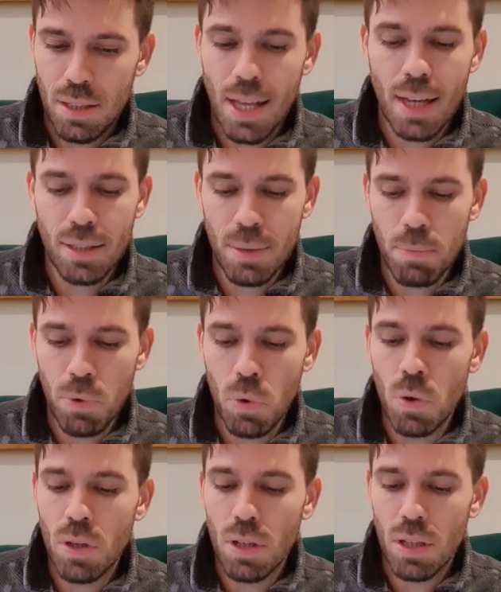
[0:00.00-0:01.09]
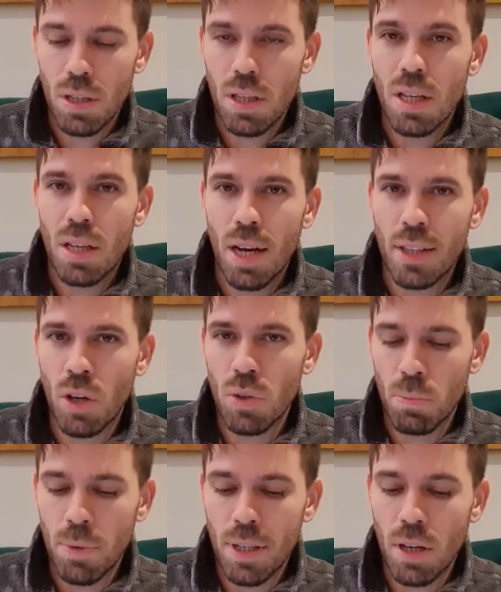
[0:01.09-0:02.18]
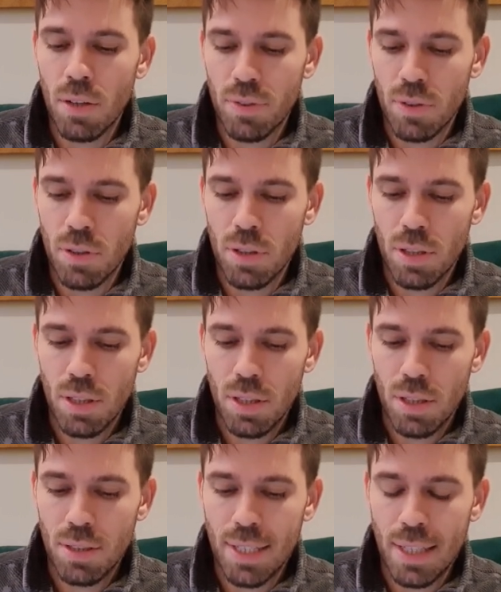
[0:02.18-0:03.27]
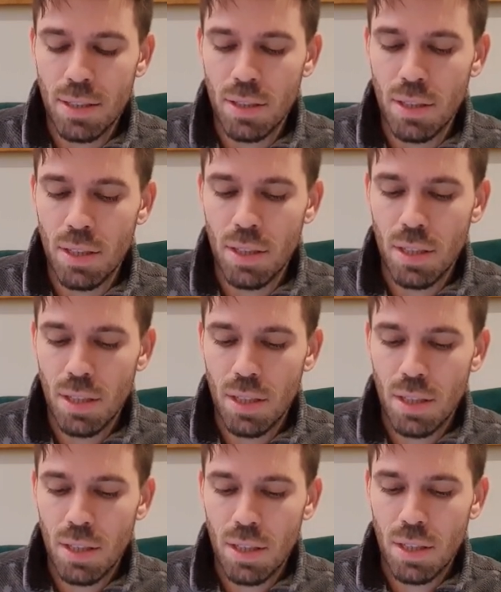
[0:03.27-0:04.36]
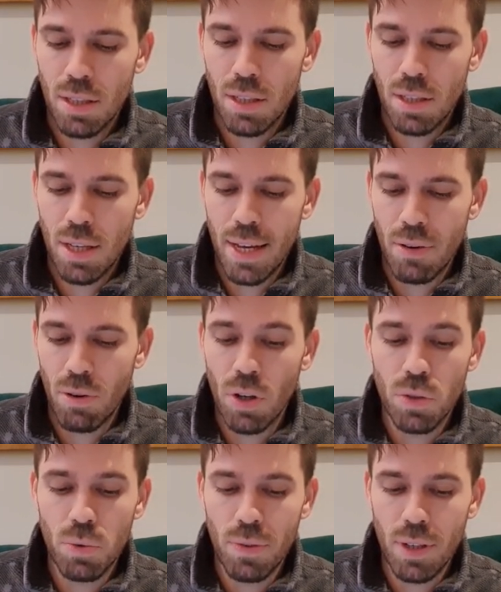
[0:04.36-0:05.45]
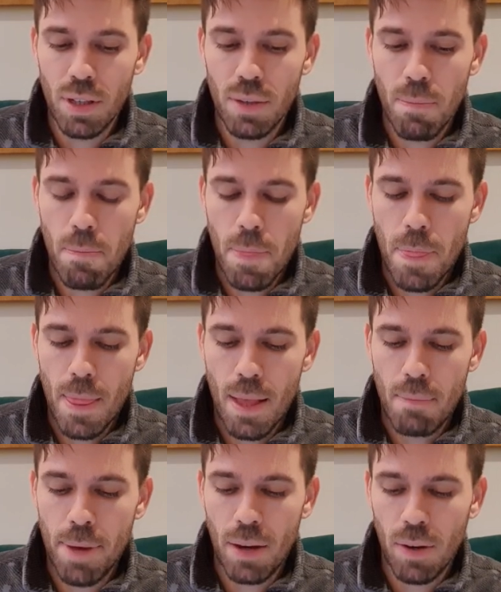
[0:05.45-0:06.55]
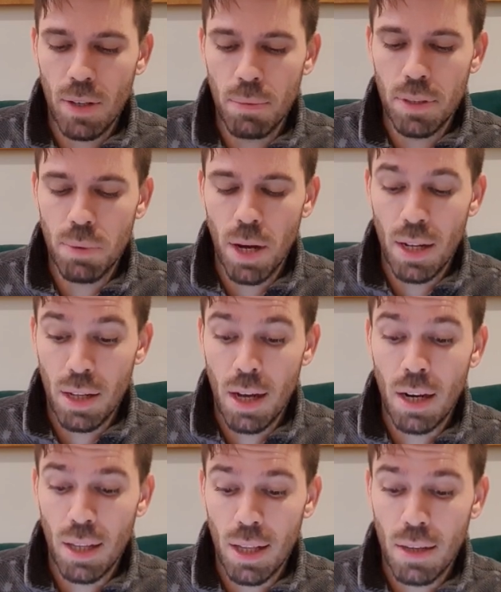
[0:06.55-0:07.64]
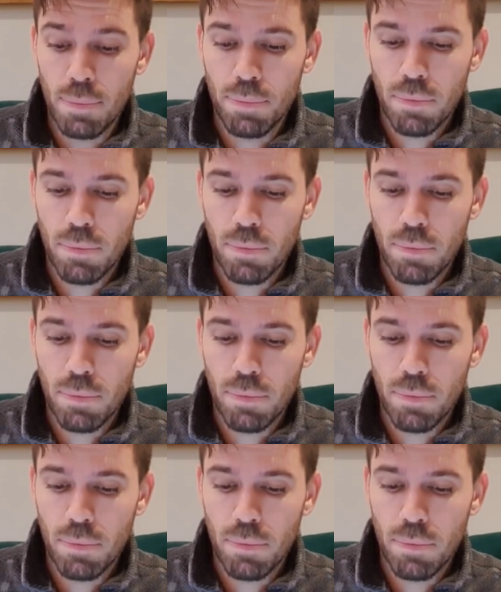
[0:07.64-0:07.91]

That's simple. I don't normally go for centered heroes with a background image, but I, I like that.